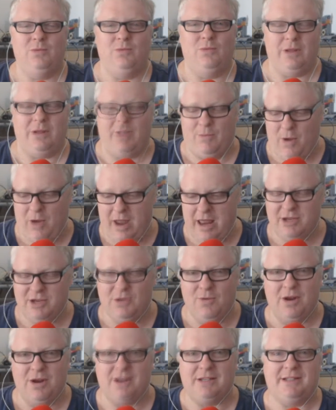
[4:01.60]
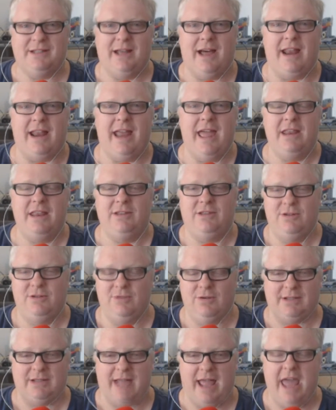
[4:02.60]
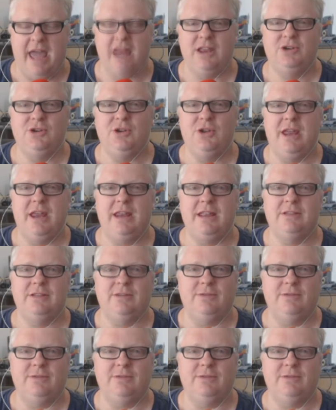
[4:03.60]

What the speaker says: where did you want to start? How did you get into it?